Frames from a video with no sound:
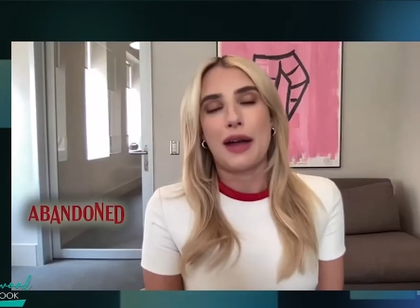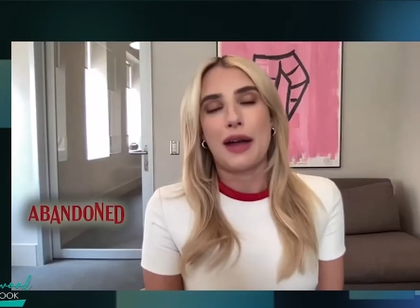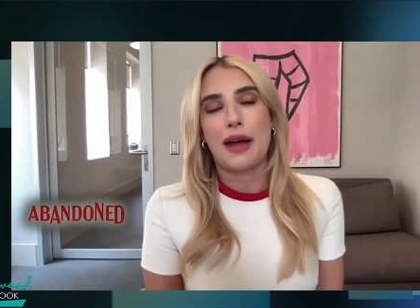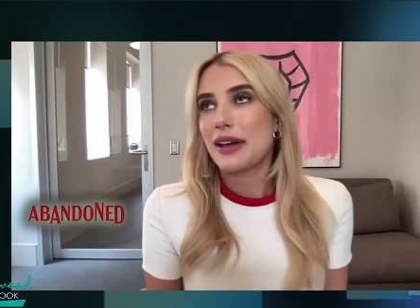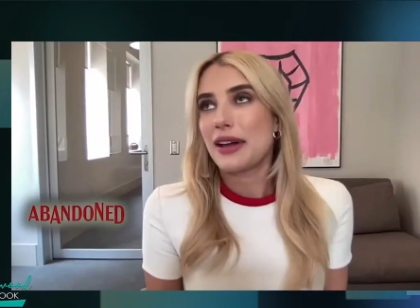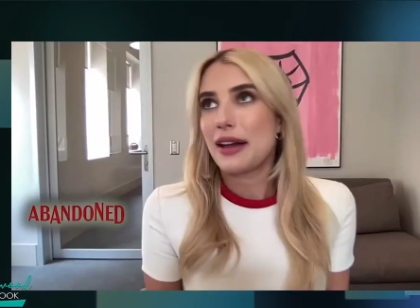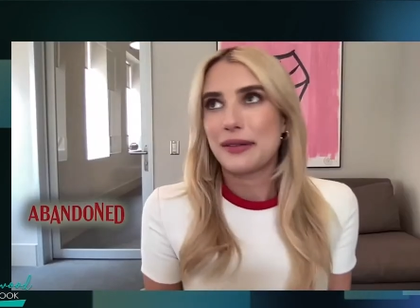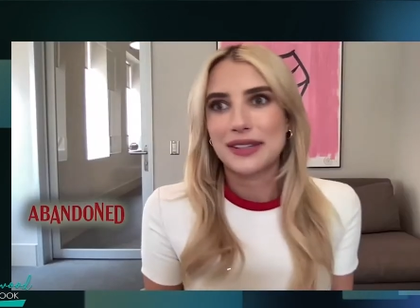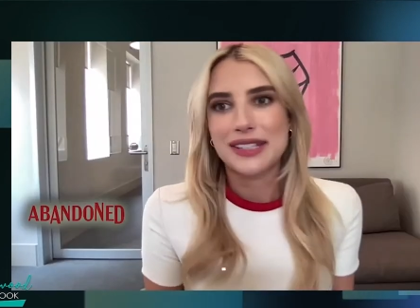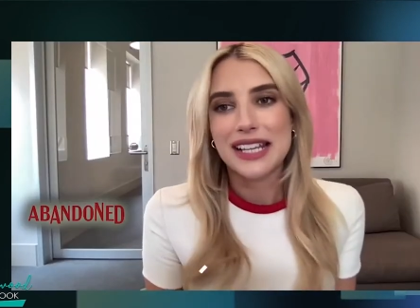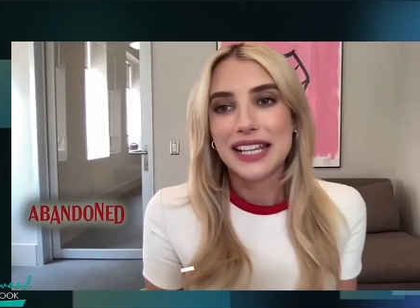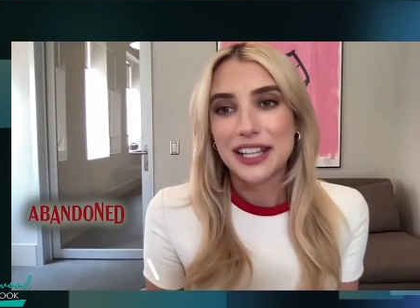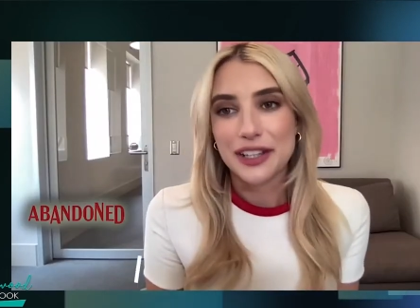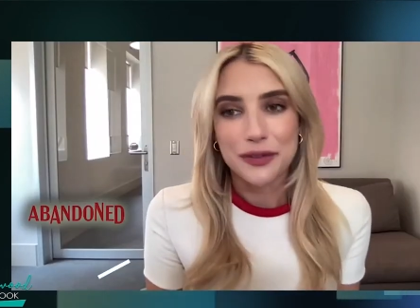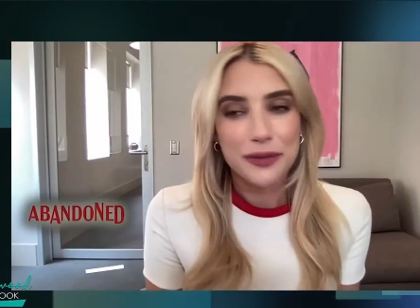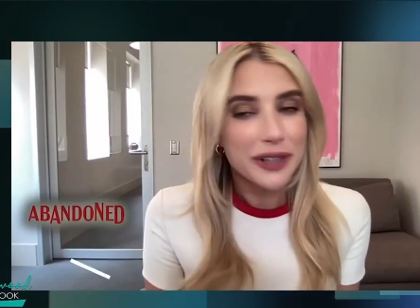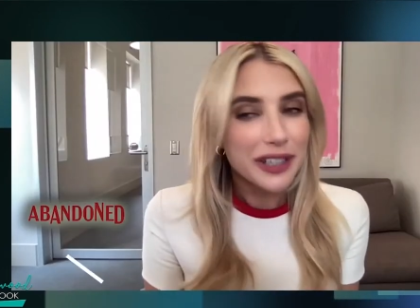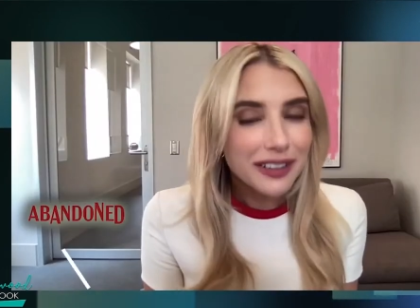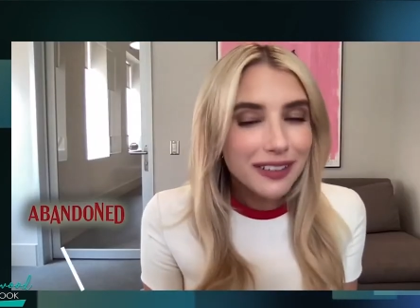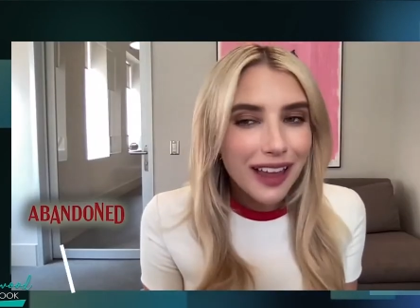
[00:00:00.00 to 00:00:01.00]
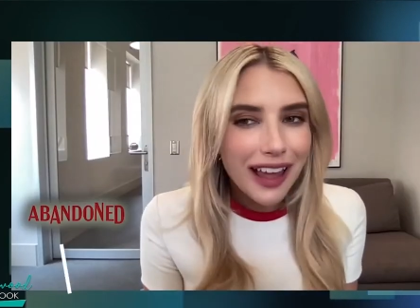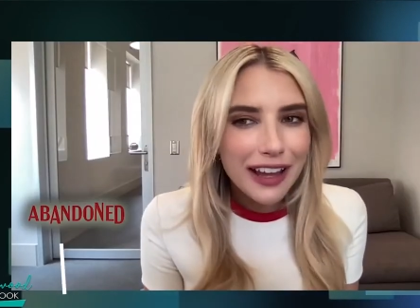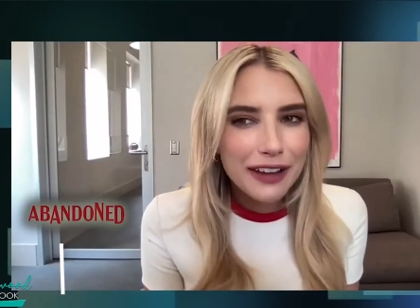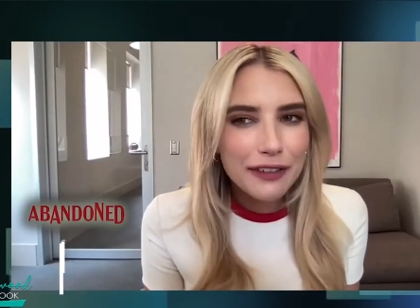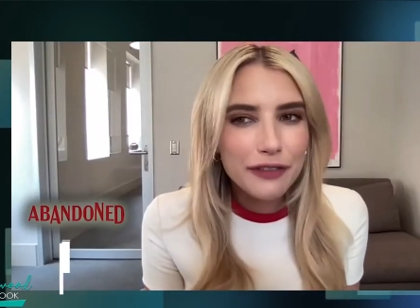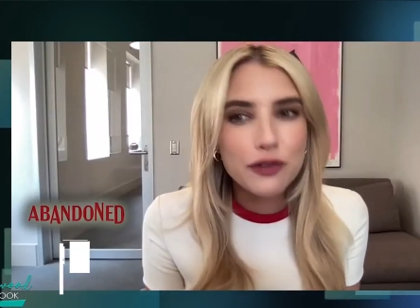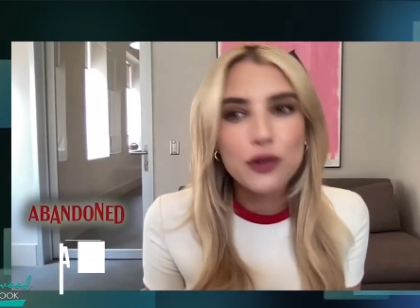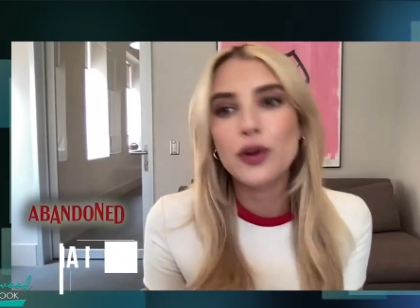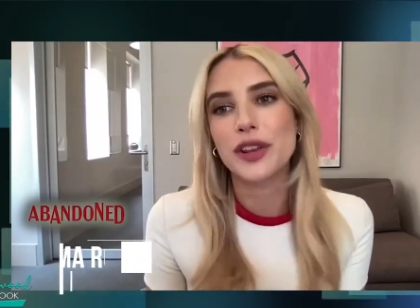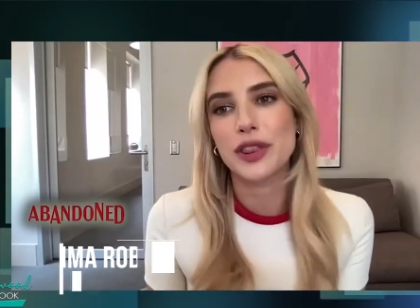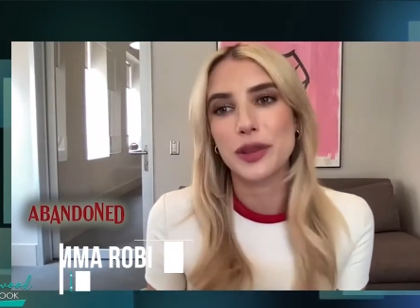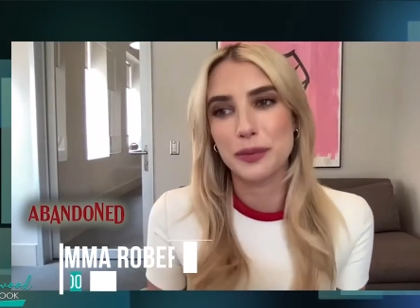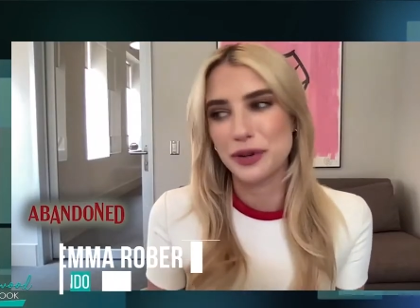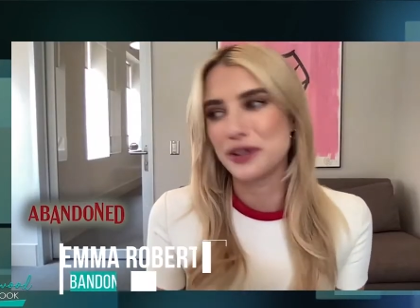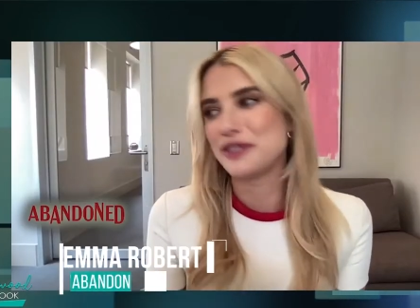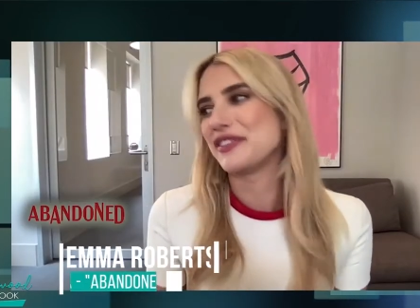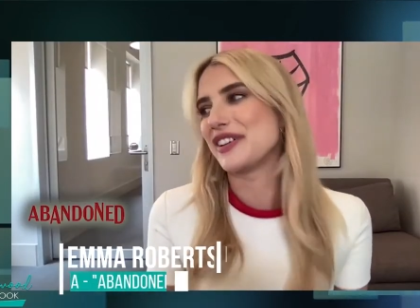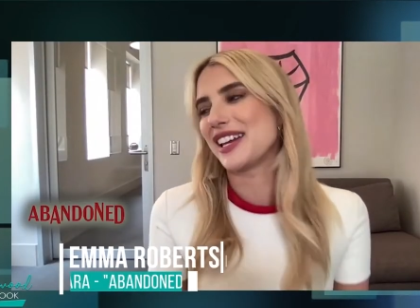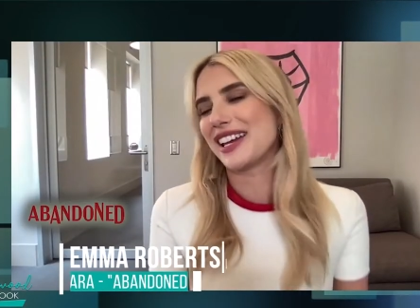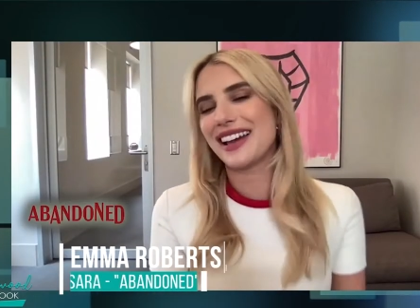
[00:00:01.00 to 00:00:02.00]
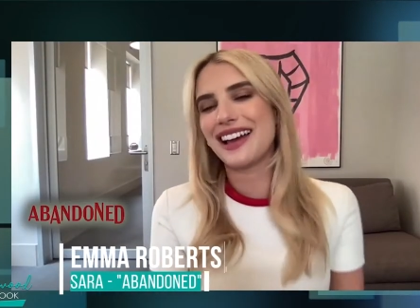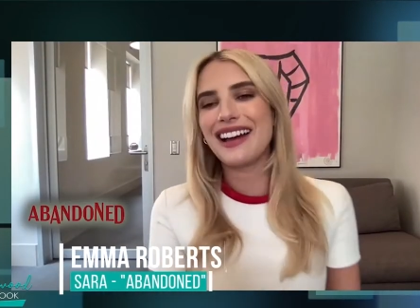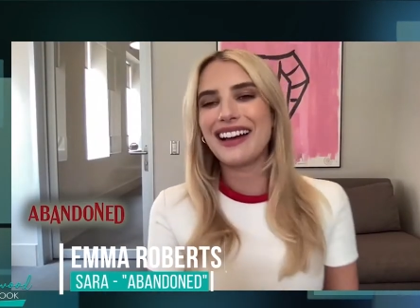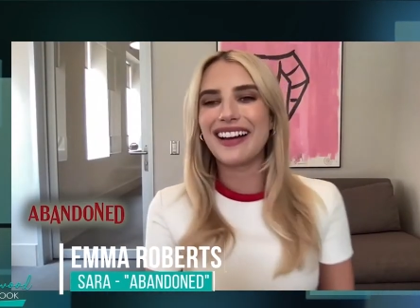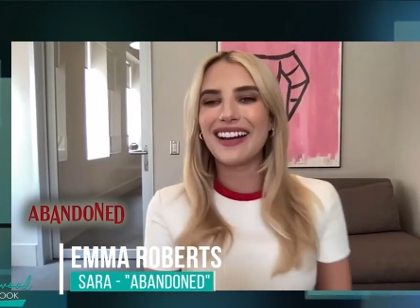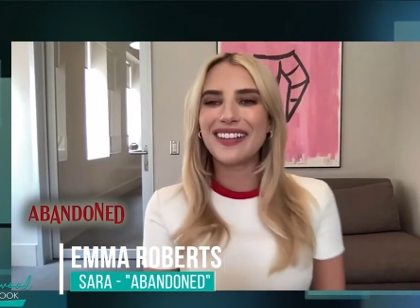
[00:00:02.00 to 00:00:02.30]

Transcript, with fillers: I was like, in real life or in the movie?